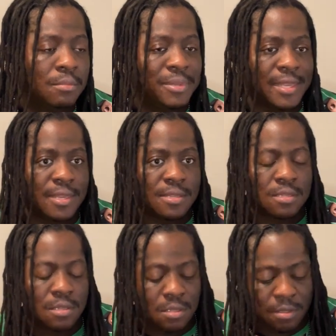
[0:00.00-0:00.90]

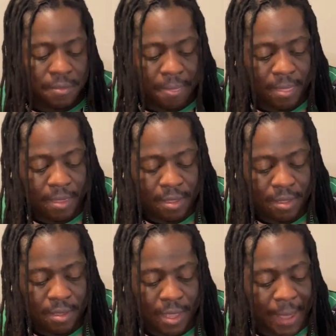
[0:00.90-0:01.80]
Please.
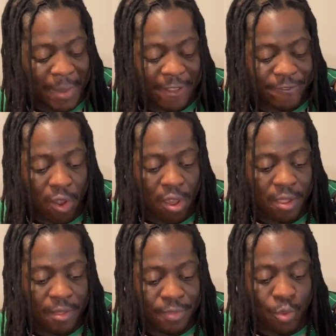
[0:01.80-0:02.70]
And by
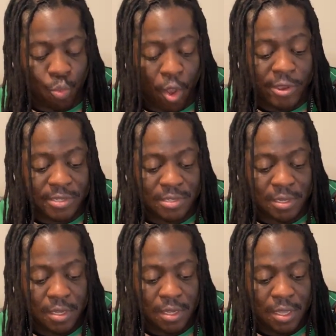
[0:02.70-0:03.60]
far the worst,
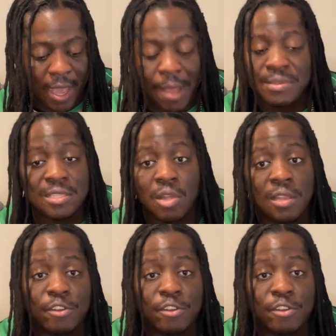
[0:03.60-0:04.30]
I'm still on